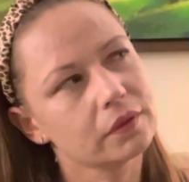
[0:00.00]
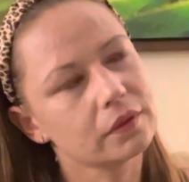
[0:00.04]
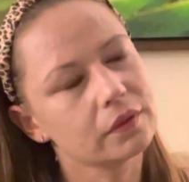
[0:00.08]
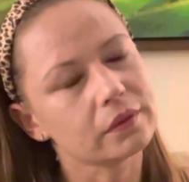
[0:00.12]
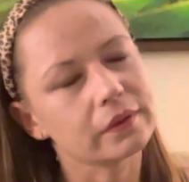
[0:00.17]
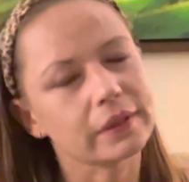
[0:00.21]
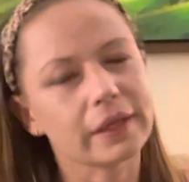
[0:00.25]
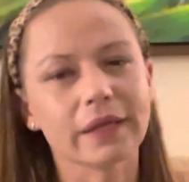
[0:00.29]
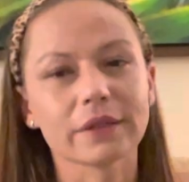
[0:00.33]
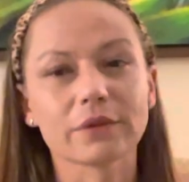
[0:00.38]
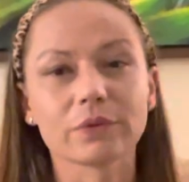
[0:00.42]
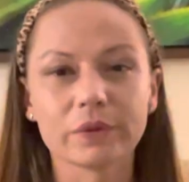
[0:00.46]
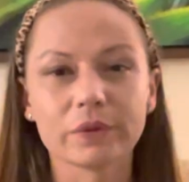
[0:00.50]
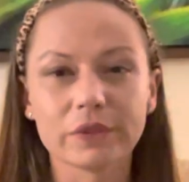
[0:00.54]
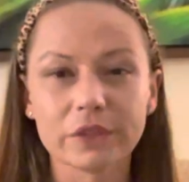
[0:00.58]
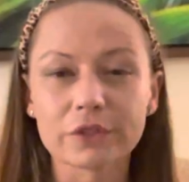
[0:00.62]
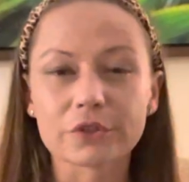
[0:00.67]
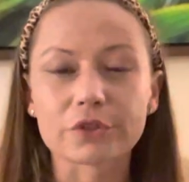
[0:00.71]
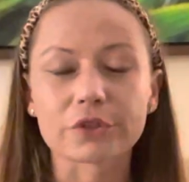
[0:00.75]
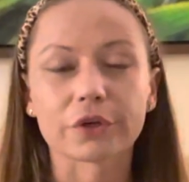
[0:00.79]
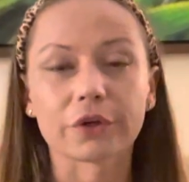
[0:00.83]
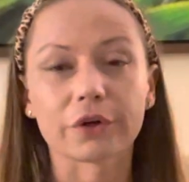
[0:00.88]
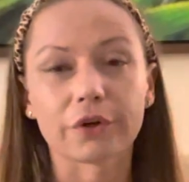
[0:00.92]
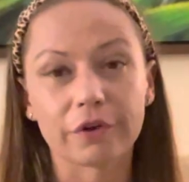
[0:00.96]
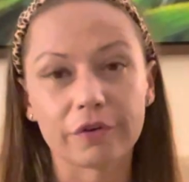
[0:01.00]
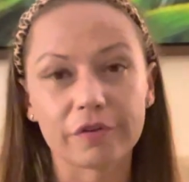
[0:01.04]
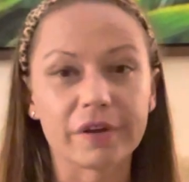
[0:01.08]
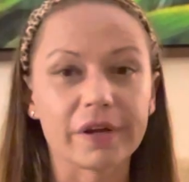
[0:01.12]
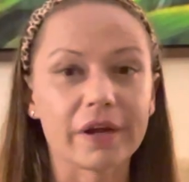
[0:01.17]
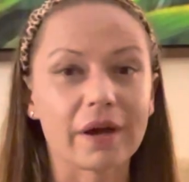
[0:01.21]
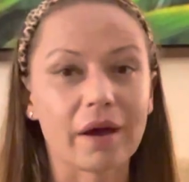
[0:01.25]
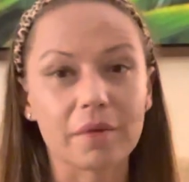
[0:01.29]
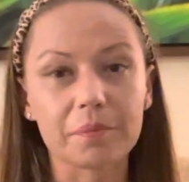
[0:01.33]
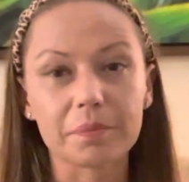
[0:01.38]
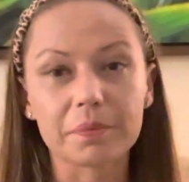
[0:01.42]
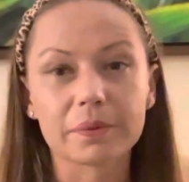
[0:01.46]
that we need to hurry
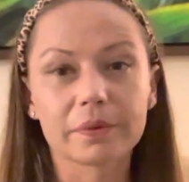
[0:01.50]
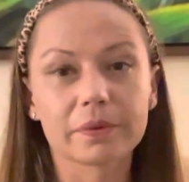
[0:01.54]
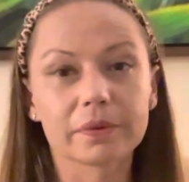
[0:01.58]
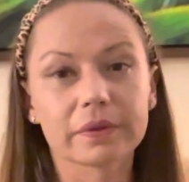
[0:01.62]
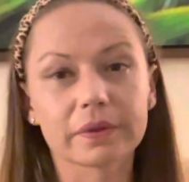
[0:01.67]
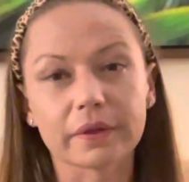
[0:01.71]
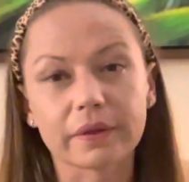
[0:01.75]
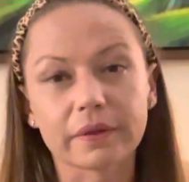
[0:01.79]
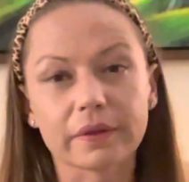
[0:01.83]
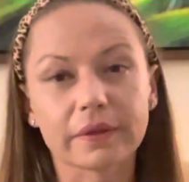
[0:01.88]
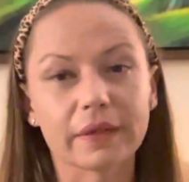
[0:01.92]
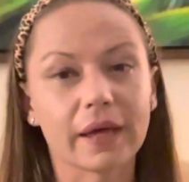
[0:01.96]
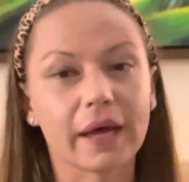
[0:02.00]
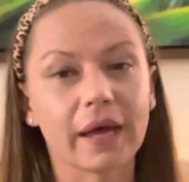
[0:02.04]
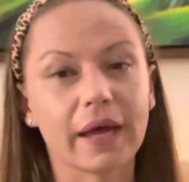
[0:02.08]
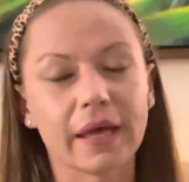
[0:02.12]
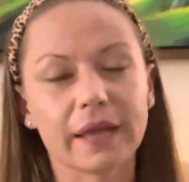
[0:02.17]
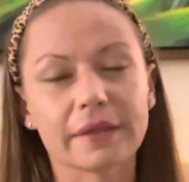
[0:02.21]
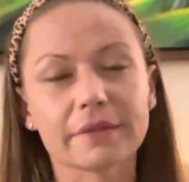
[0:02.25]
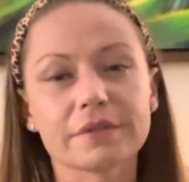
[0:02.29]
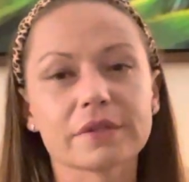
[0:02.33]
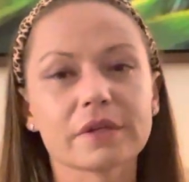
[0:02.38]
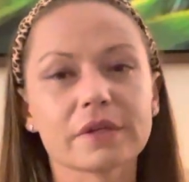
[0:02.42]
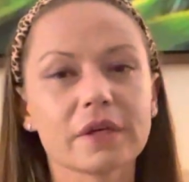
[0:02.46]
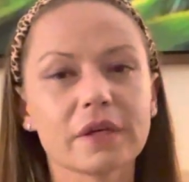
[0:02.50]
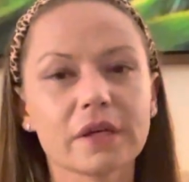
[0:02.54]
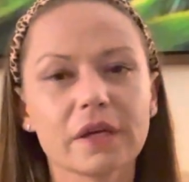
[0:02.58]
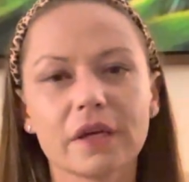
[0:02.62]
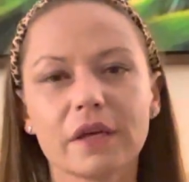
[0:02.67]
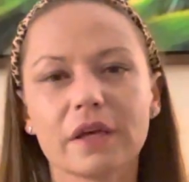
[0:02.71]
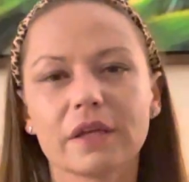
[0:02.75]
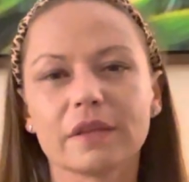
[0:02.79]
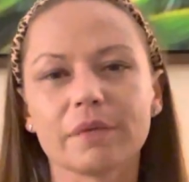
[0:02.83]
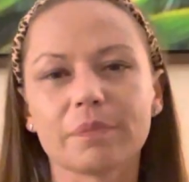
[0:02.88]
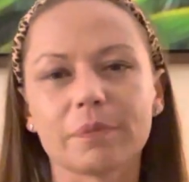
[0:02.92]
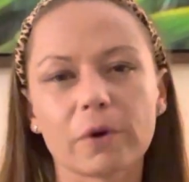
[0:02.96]
up, that
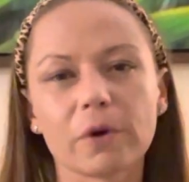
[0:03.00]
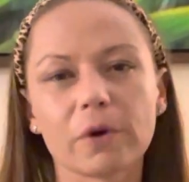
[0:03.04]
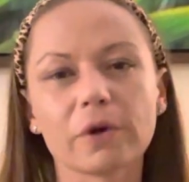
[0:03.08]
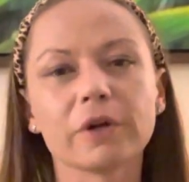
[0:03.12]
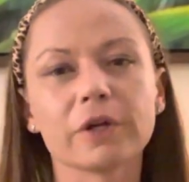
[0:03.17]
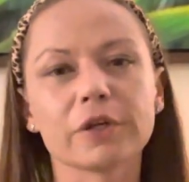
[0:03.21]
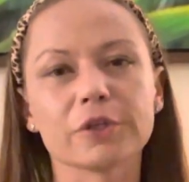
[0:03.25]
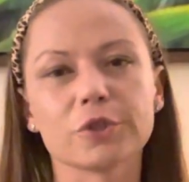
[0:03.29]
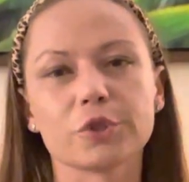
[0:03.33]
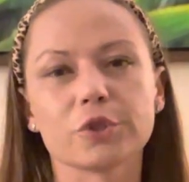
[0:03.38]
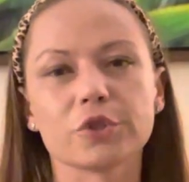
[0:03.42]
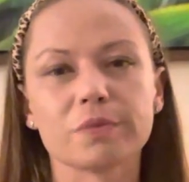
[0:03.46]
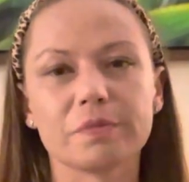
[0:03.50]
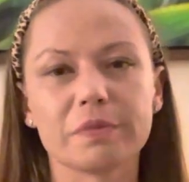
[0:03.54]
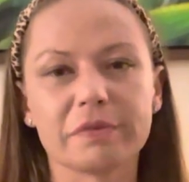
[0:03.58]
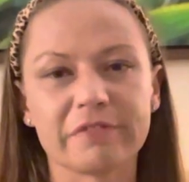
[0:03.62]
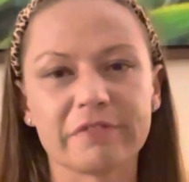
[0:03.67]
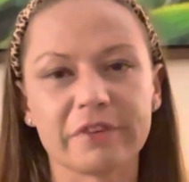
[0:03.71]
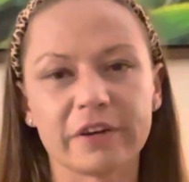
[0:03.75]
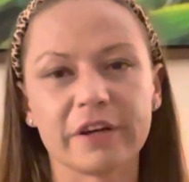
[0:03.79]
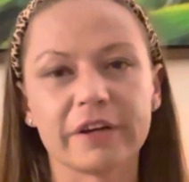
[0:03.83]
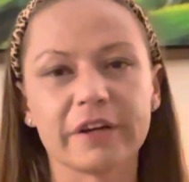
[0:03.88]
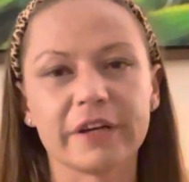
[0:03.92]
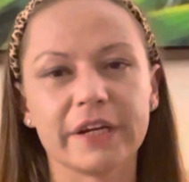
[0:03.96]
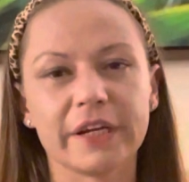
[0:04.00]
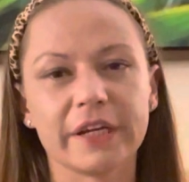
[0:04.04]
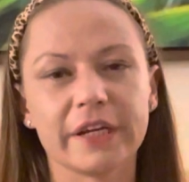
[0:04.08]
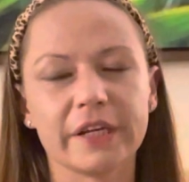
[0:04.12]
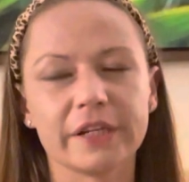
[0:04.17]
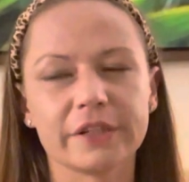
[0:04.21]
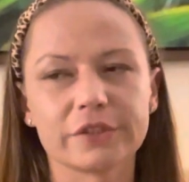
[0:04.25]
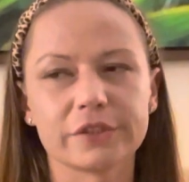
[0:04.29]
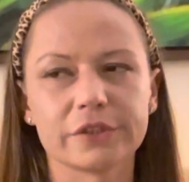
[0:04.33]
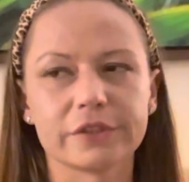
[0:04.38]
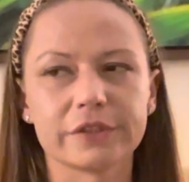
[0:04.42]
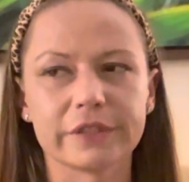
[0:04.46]
the progress should be
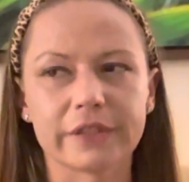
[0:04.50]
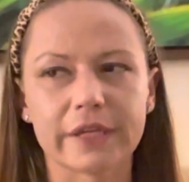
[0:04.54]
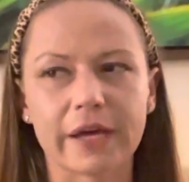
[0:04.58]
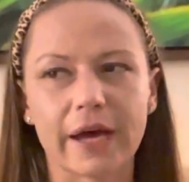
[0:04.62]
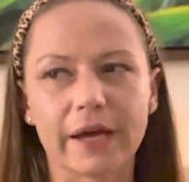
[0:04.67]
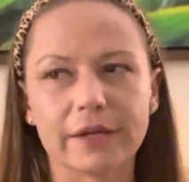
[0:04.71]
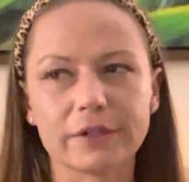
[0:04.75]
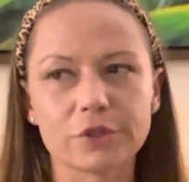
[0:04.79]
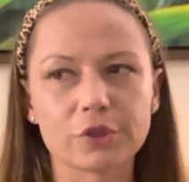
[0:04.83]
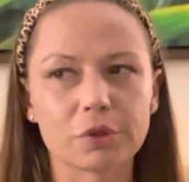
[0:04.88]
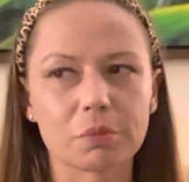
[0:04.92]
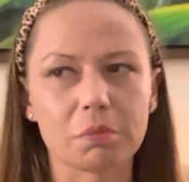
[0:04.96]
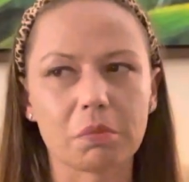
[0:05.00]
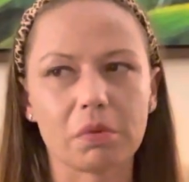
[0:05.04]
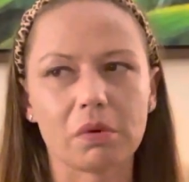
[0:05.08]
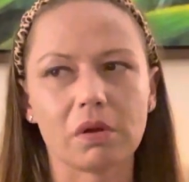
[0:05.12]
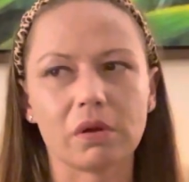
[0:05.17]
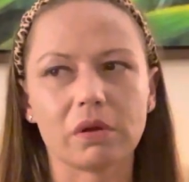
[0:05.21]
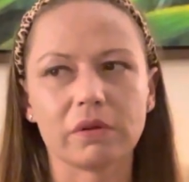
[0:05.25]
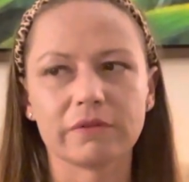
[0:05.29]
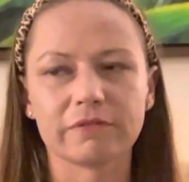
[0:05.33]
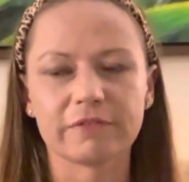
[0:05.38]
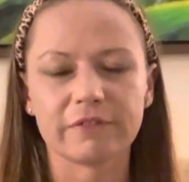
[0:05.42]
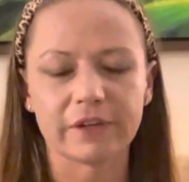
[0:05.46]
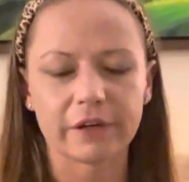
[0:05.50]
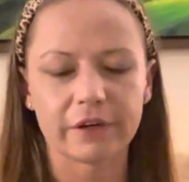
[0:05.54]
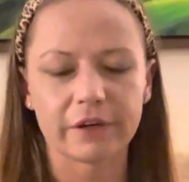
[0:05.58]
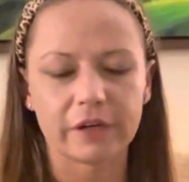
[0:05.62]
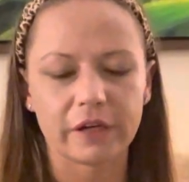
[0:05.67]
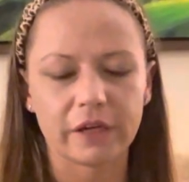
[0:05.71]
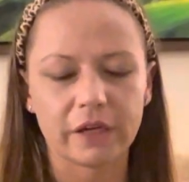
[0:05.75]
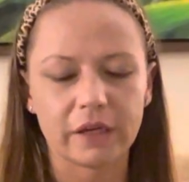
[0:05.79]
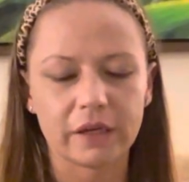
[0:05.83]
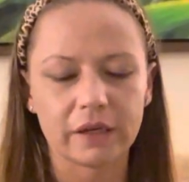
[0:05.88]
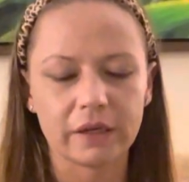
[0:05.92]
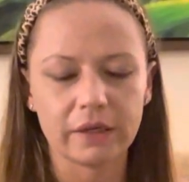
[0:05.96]
very tangible,
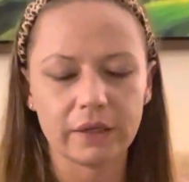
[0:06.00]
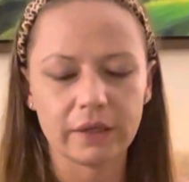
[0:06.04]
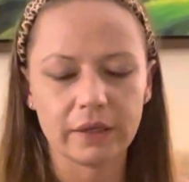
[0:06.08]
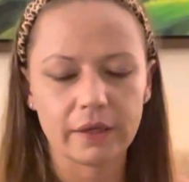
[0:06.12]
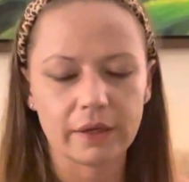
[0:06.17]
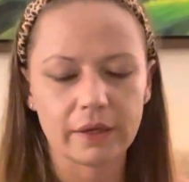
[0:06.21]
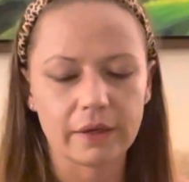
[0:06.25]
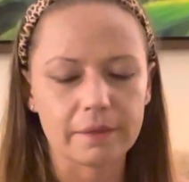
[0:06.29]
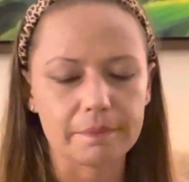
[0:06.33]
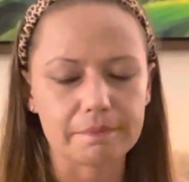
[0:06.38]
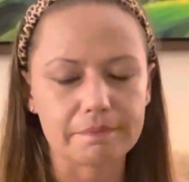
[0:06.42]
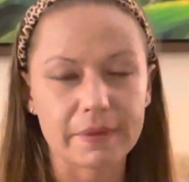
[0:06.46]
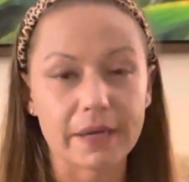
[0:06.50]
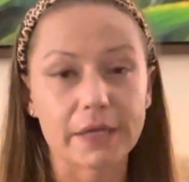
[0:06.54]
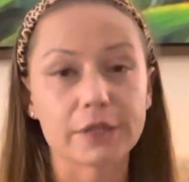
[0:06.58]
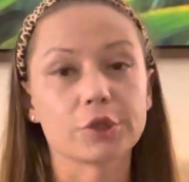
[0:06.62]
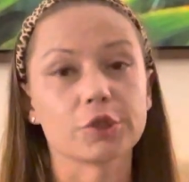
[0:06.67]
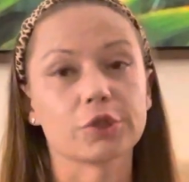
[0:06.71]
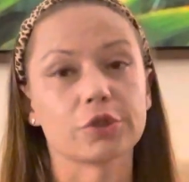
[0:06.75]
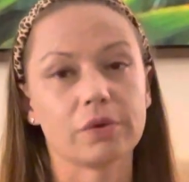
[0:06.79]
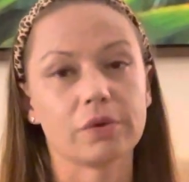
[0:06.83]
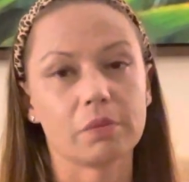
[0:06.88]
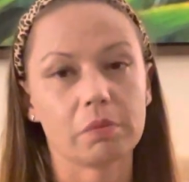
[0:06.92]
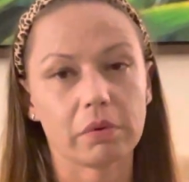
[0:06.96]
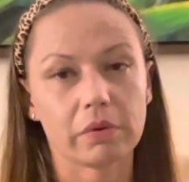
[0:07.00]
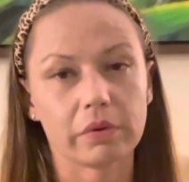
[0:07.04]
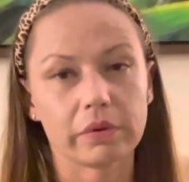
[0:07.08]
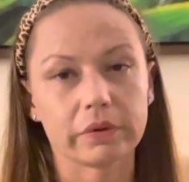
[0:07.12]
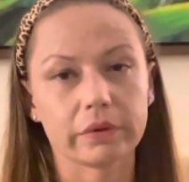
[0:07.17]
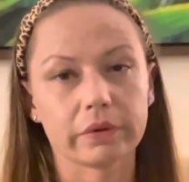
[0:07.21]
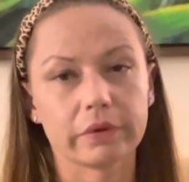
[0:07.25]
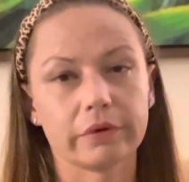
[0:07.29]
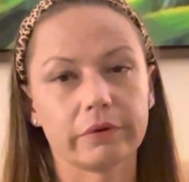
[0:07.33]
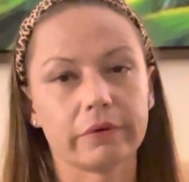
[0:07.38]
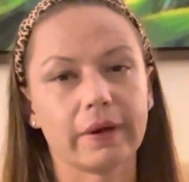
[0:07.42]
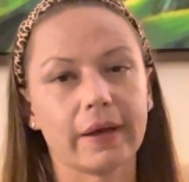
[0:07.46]
very
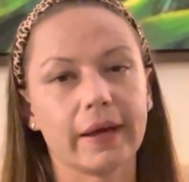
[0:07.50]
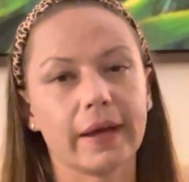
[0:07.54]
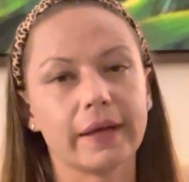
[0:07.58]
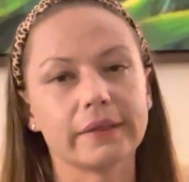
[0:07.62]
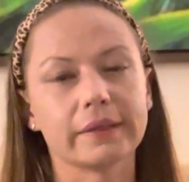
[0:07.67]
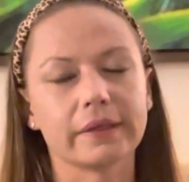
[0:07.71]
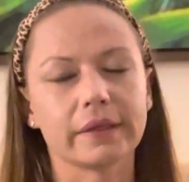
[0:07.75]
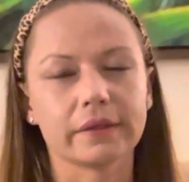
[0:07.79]
measurable, right?